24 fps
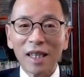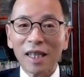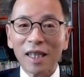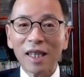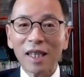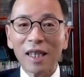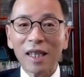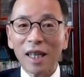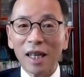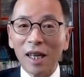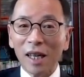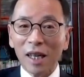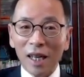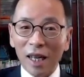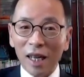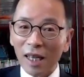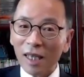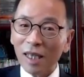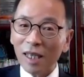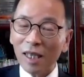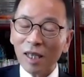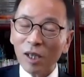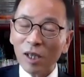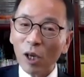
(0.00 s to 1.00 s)

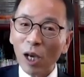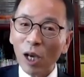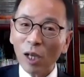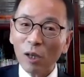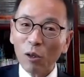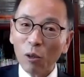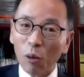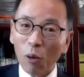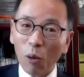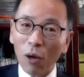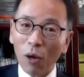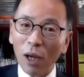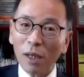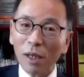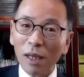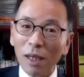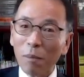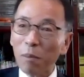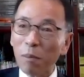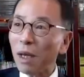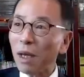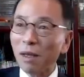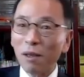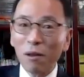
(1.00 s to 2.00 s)
it's trying to create
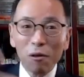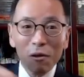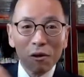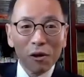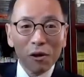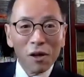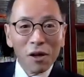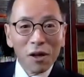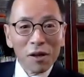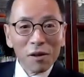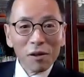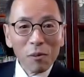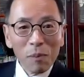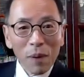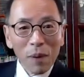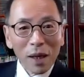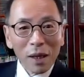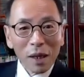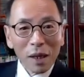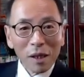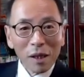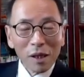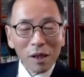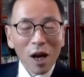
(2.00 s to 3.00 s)
something to make
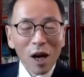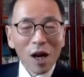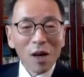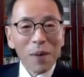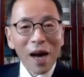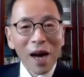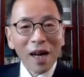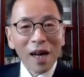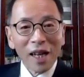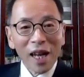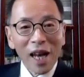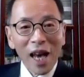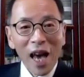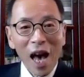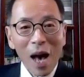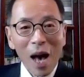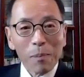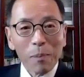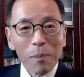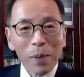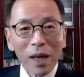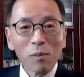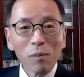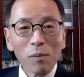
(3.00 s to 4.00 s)
the stock market
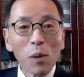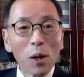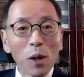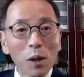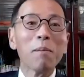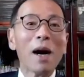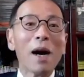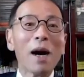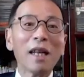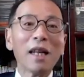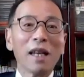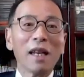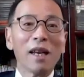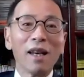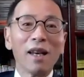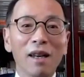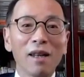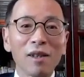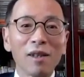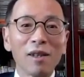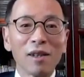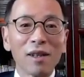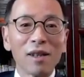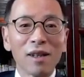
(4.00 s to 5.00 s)
happy. That's
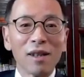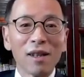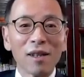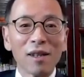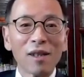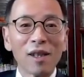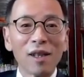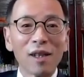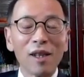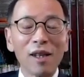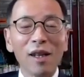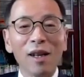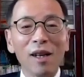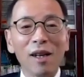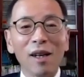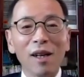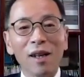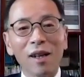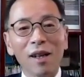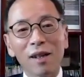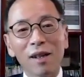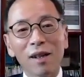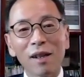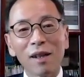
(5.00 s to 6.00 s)
money is.
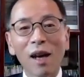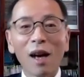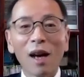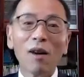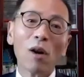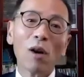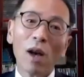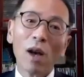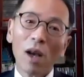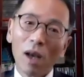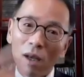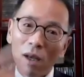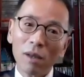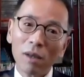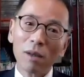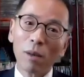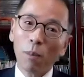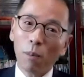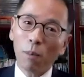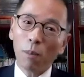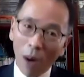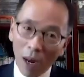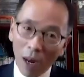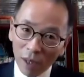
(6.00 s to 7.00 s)
See, now
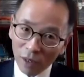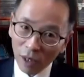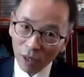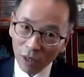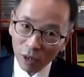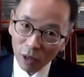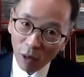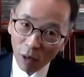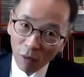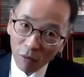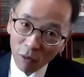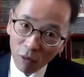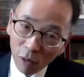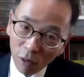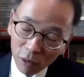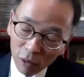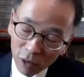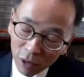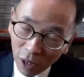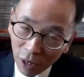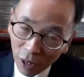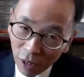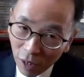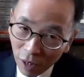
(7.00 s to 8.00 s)
politics, of
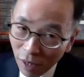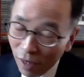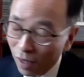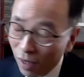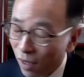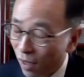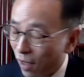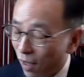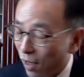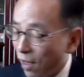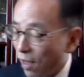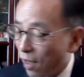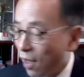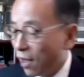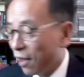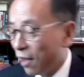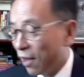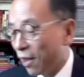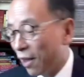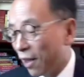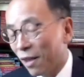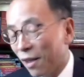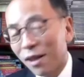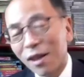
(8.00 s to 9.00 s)
course,
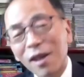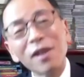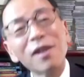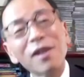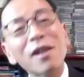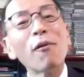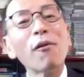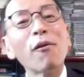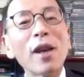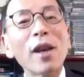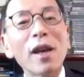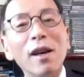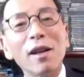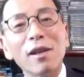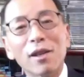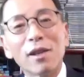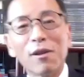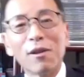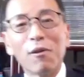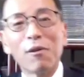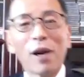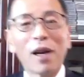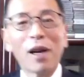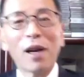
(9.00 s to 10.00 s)

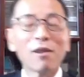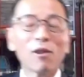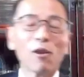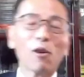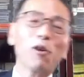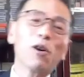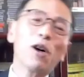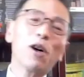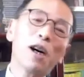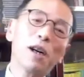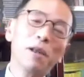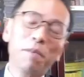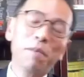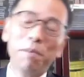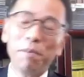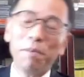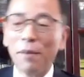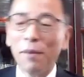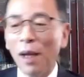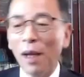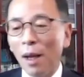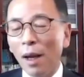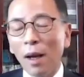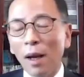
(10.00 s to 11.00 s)
interferes, right? So
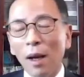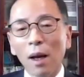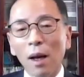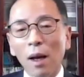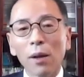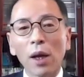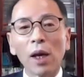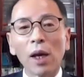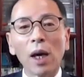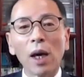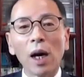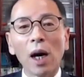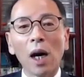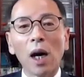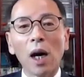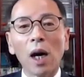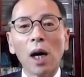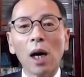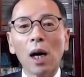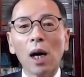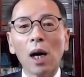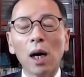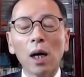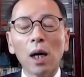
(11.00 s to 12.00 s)

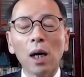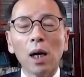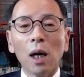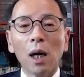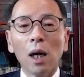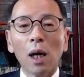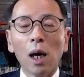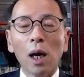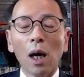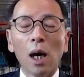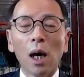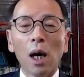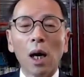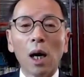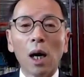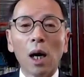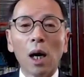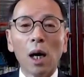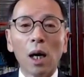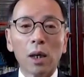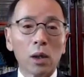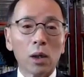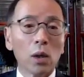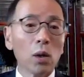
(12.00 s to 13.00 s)

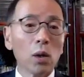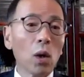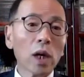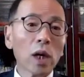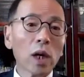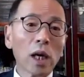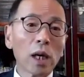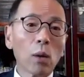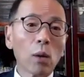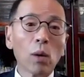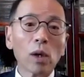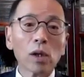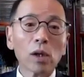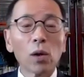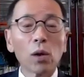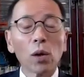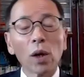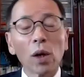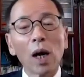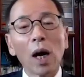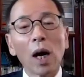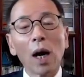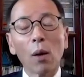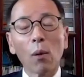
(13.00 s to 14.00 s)
you look at what's
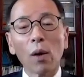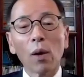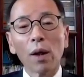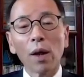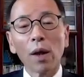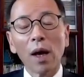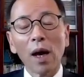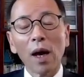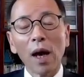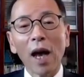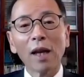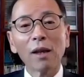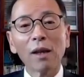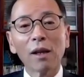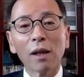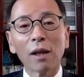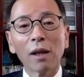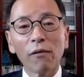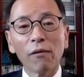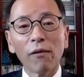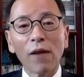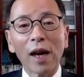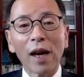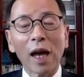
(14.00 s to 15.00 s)
going on with the
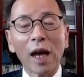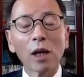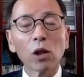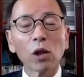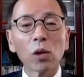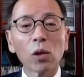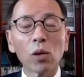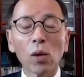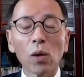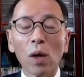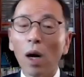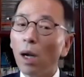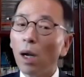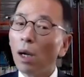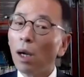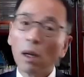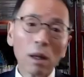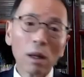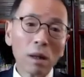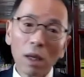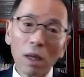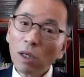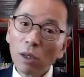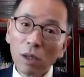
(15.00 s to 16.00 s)
anti-financial.
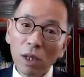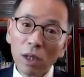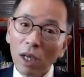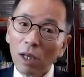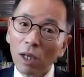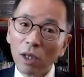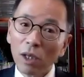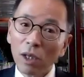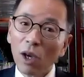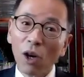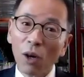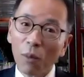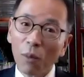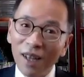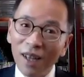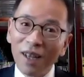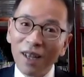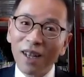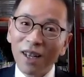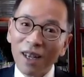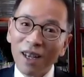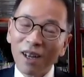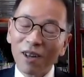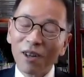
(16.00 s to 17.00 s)
This thing is going
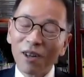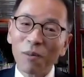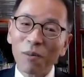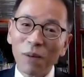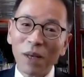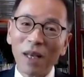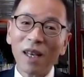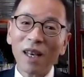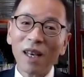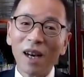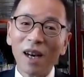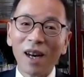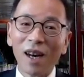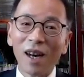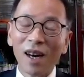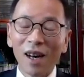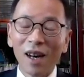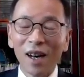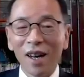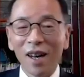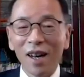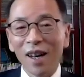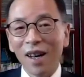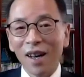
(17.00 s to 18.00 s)
to
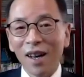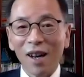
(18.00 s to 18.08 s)
be